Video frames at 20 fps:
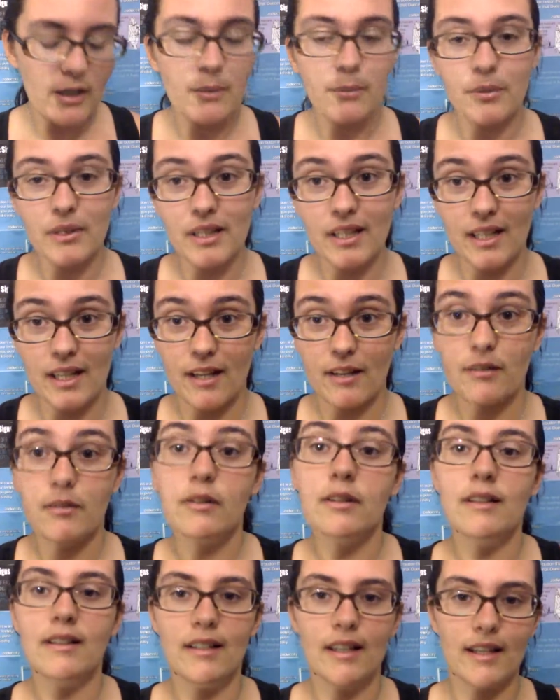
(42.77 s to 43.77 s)
But anyhow,
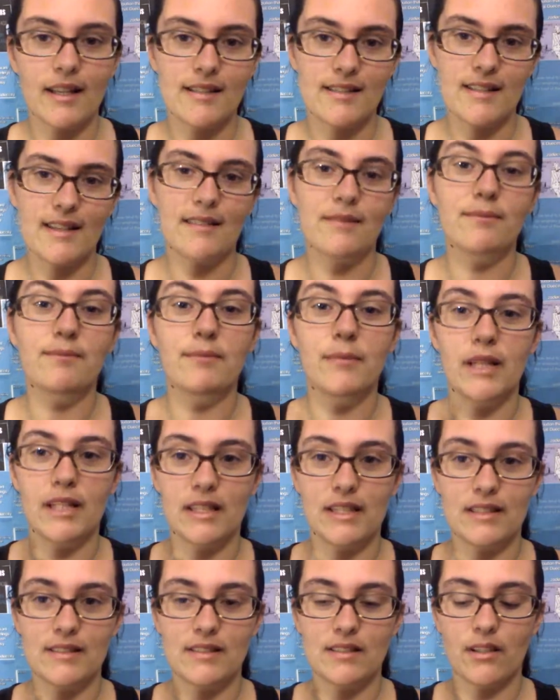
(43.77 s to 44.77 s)
like I said, my
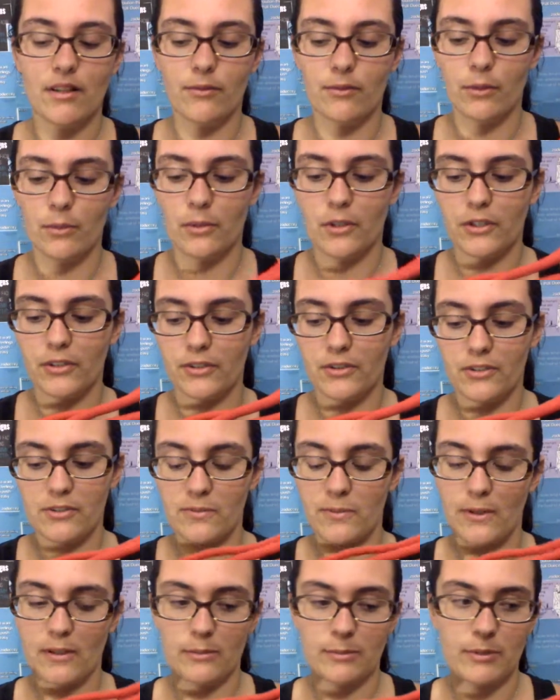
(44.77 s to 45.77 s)
Easy On rope halter is
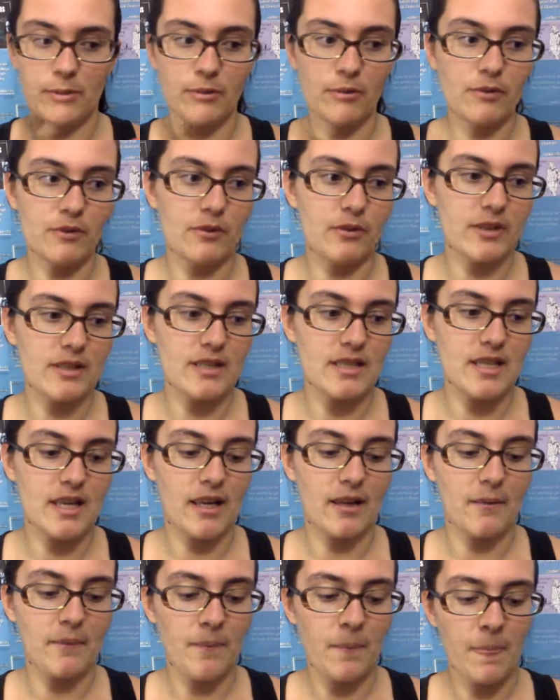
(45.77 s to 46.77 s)
what I'll be reviewing
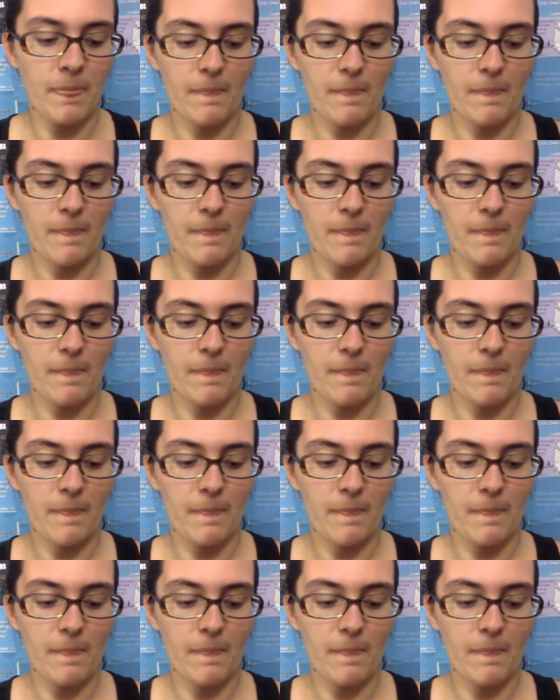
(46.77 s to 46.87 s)
today,